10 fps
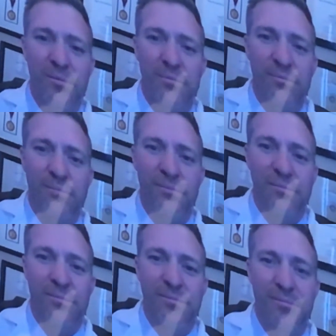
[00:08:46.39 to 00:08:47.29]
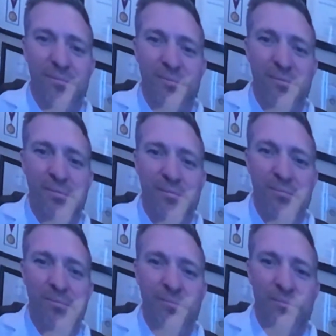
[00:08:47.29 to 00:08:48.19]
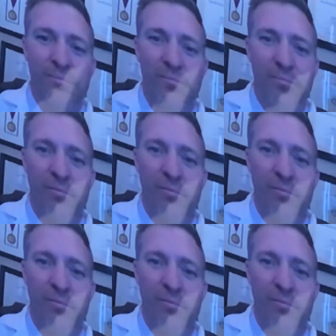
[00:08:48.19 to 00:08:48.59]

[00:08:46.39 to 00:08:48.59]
Yes, I am. I'm not feeling so well.